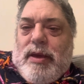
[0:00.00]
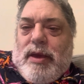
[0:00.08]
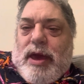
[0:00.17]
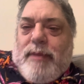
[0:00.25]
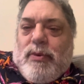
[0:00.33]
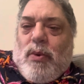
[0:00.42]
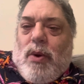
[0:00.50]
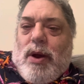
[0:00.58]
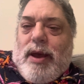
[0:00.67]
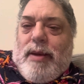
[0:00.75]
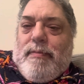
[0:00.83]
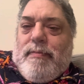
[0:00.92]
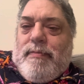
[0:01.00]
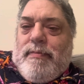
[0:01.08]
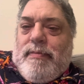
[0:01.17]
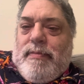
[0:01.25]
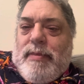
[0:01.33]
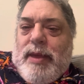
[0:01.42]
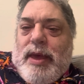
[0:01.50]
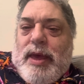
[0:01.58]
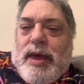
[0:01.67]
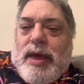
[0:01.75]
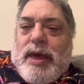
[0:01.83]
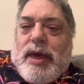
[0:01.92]
kept quiet.
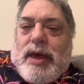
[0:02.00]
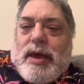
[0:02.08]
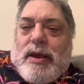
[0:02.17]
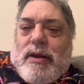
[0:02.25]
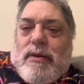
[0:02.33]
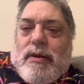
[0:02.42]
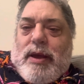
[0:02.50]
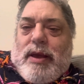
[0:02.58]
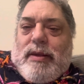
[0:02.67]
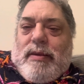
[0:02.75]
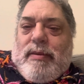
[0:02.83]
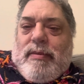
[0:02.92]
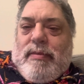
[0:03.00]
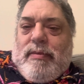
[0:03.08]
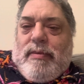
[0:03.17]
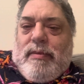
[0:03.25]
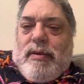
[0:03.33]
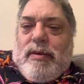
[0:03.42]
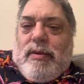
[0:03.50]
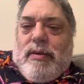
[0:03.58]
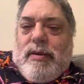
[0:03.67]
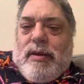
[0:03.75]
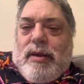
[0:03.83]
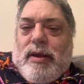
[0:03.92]
All right. Well,
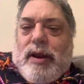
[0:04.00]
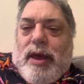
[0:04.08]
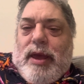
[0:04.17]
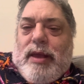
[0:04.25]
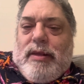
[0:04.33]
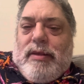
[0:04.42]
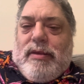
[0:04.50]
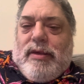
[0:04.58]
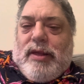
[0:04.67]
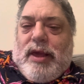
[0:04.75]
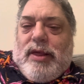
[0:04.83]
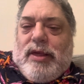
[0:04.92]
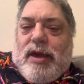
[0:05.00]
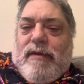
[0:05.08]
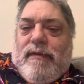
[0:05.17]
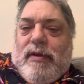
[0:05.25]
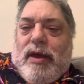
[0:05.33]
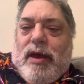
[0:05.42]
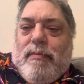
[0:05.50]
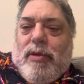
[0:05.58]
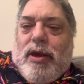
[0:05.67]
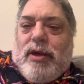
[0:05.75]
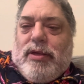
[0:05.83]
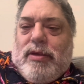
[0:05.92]
good night. Stay safe and God
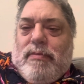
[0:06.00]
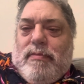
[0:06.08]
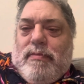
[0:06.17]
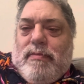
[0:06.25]
bless.